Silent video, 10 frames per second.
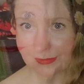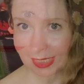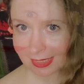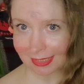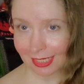
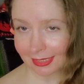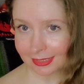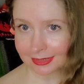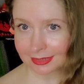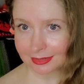And I
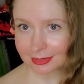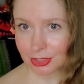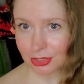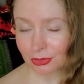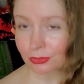listened
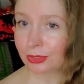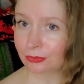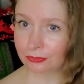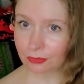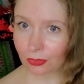to
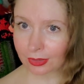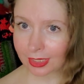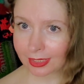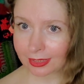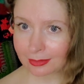
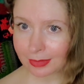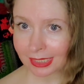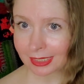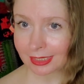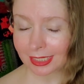Euphoria by
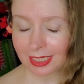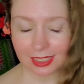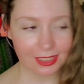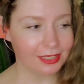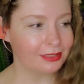Lily
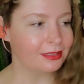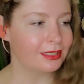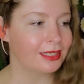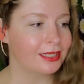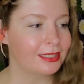King,
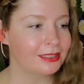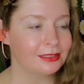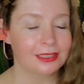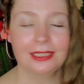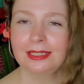
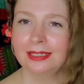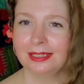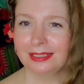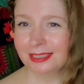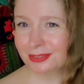and
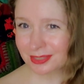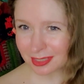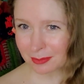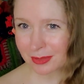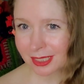this is
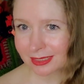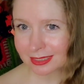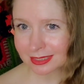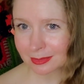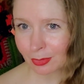a big
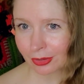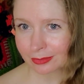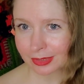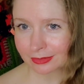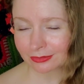
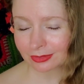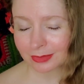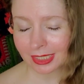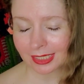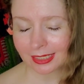disappointment for
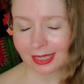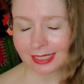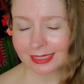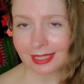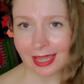me.
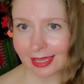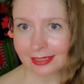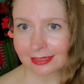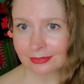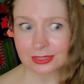At the
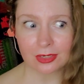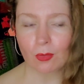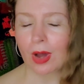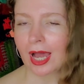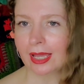end, I was like,
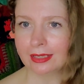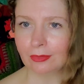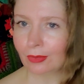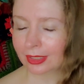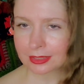why?
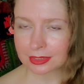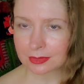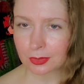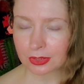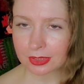Why does this
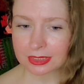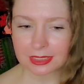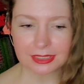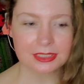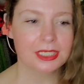book
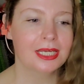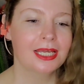exist?